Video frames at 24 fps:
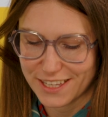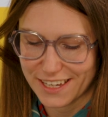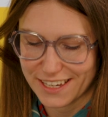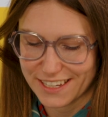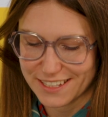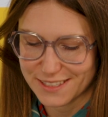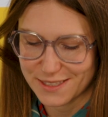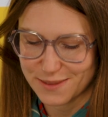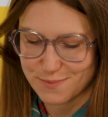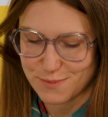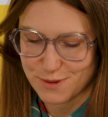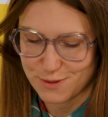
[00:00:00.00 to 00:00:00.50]

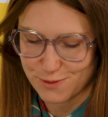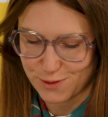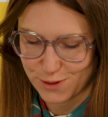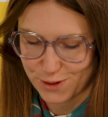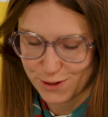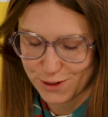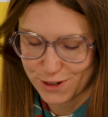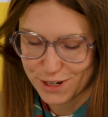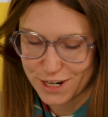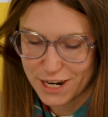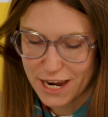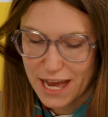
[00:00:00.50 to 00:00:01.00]
that
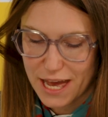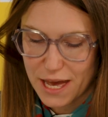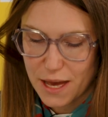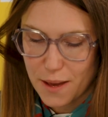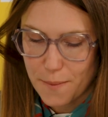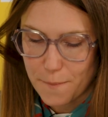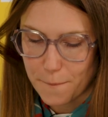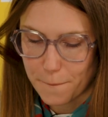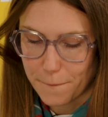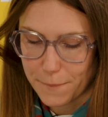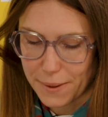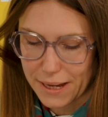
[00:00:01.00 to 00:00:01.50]
before.
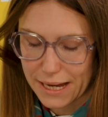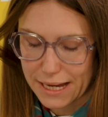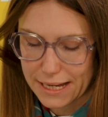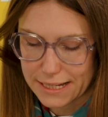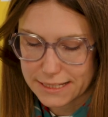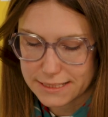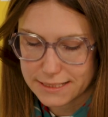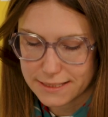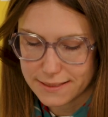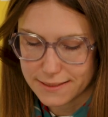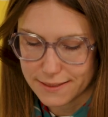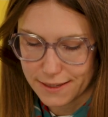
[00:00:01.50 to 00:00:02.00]

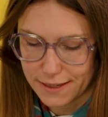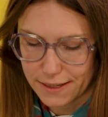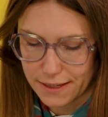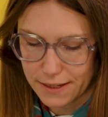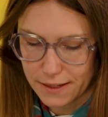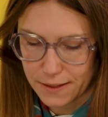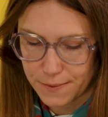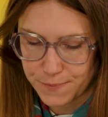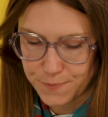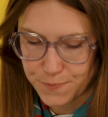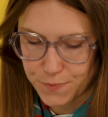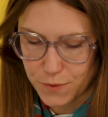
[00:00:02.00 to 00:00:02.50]
But,
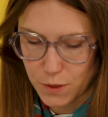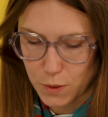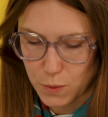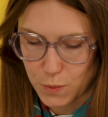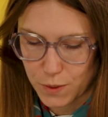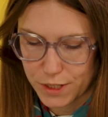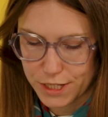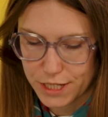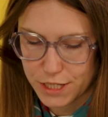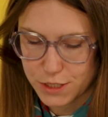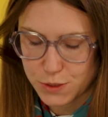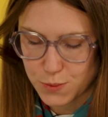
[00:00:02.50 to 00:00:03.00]

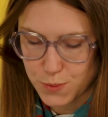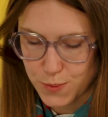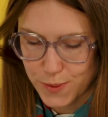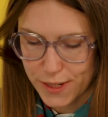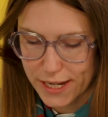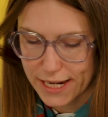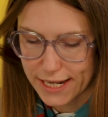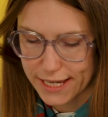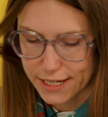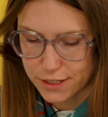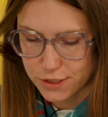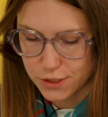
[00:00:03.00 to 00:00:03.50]
it's
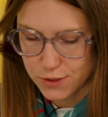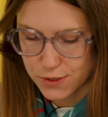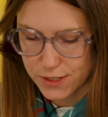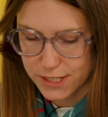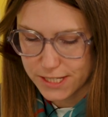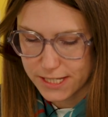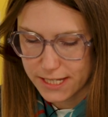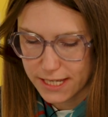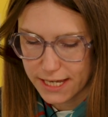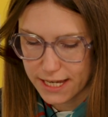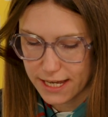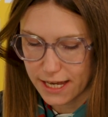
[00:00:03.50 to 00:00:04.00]
really
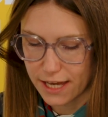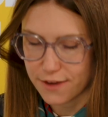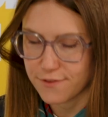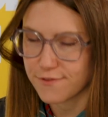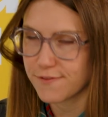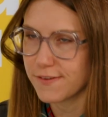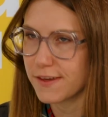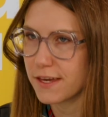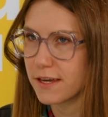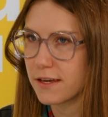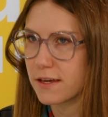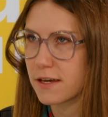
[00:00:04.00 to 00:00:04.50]
interesting. I
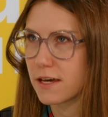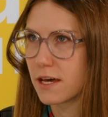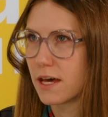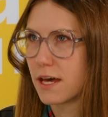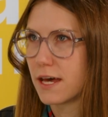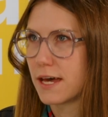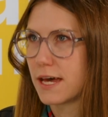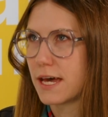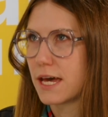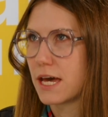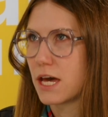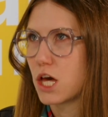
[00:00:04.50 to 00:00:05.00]
think
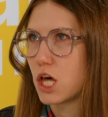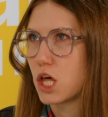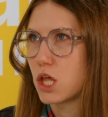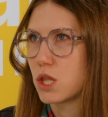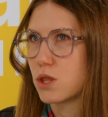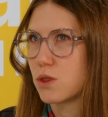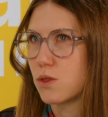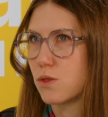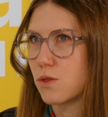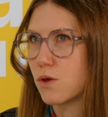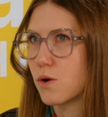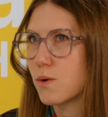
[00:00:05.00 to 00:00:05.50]

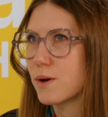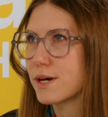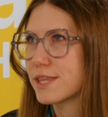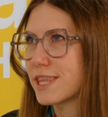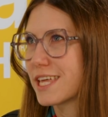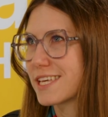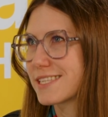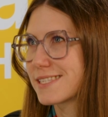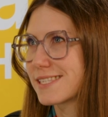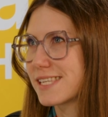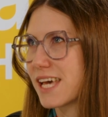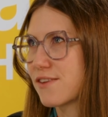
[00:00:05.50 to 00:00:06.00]
no one
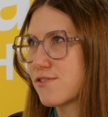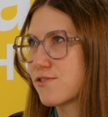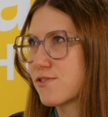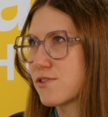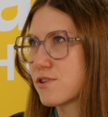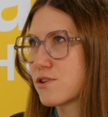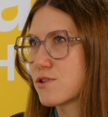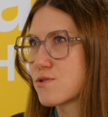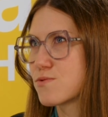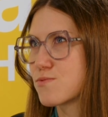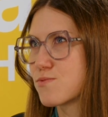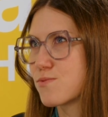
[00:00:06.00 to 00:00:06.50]
has
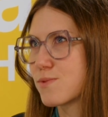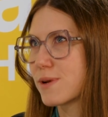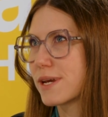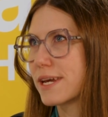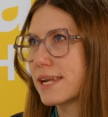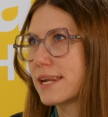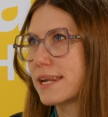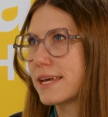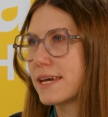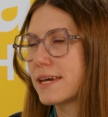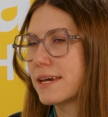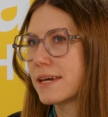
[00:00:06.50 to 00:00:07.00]
ever
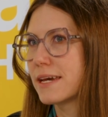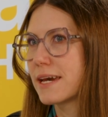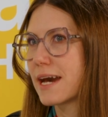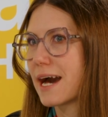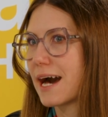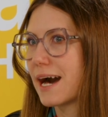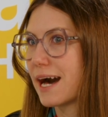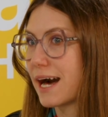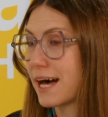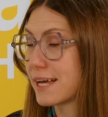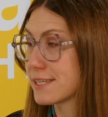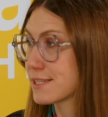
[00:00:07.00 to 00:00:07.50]
really
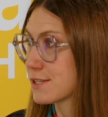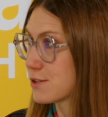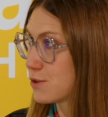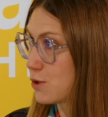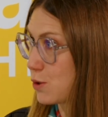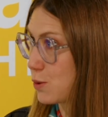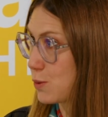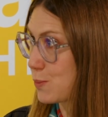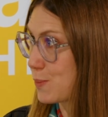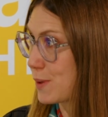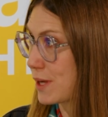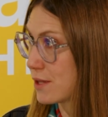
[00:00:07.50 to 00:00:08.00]
asked
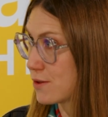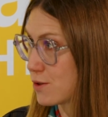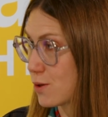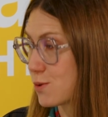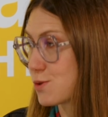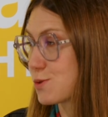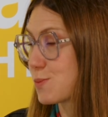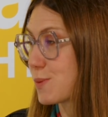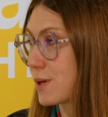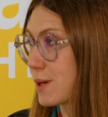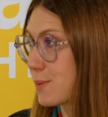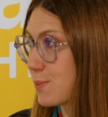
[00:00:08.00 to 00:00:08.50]

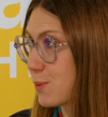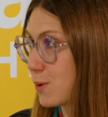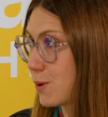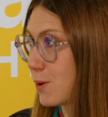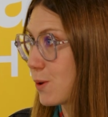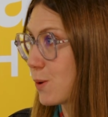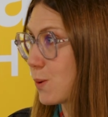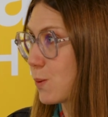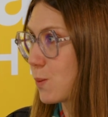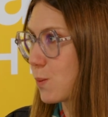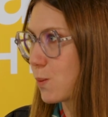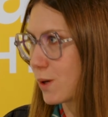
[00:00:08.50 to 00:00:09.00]
those
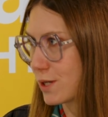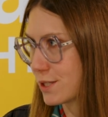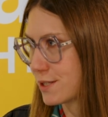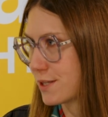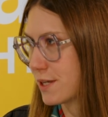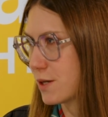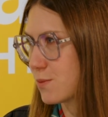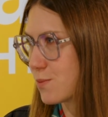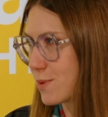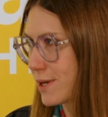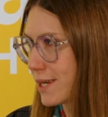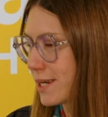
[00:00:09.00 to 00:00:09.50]
people what
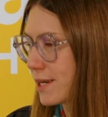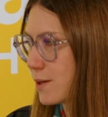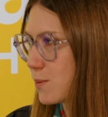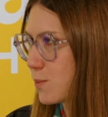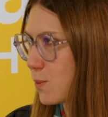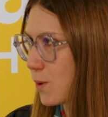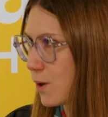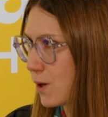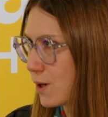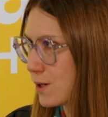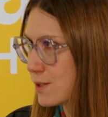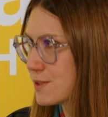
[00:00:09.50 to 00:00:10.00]
they really
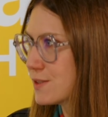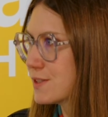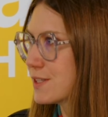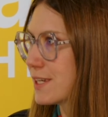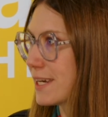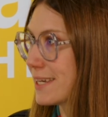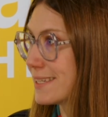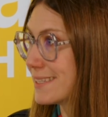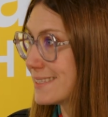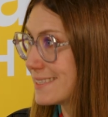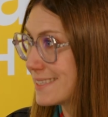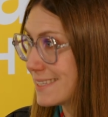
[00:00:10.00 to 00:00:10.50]
want
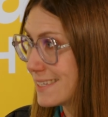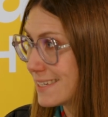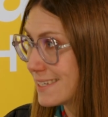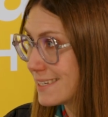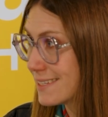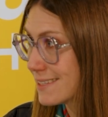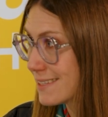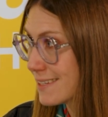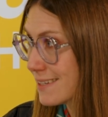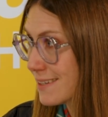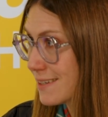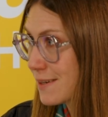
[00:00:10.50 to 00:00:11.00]
and
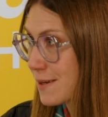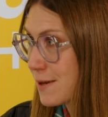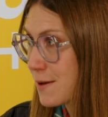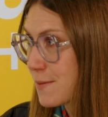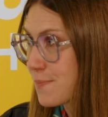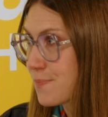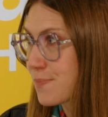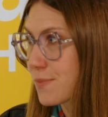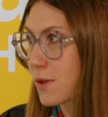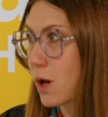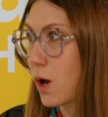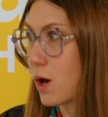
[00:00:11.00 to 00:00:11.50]
need
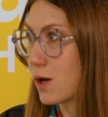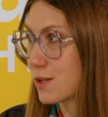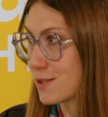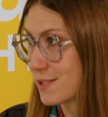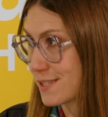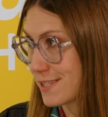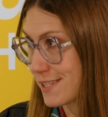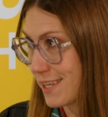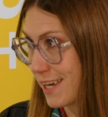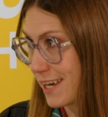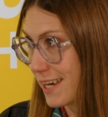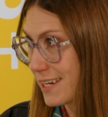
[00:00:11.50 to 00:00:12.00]
on
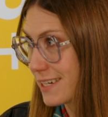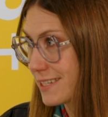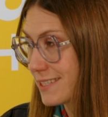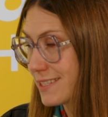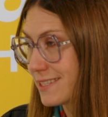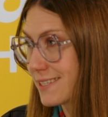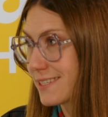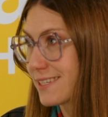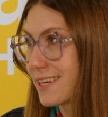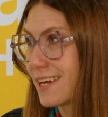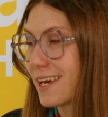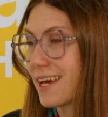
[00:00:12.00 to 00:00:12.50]

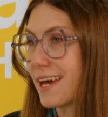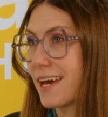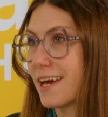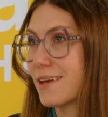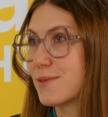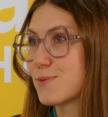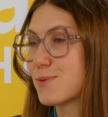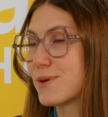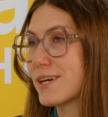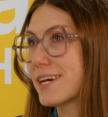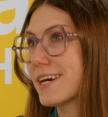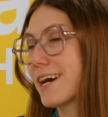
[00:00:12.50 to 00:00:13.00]
site.
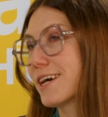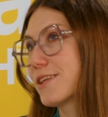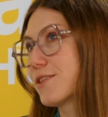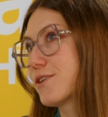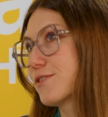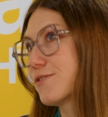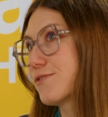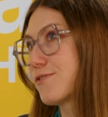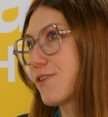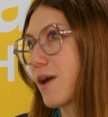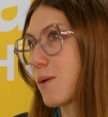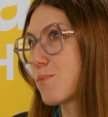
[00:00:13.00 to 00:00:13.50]
And we kind
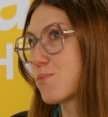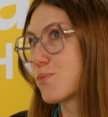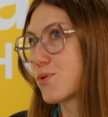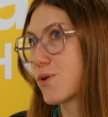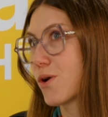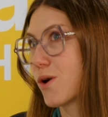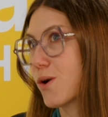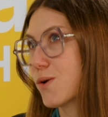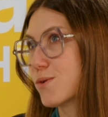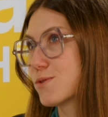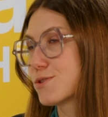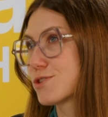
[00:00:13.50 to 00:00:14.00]
of
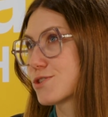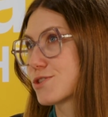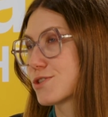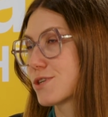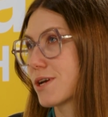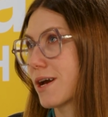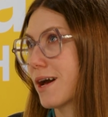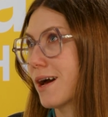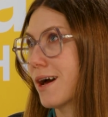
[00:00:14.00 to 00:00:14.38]
approach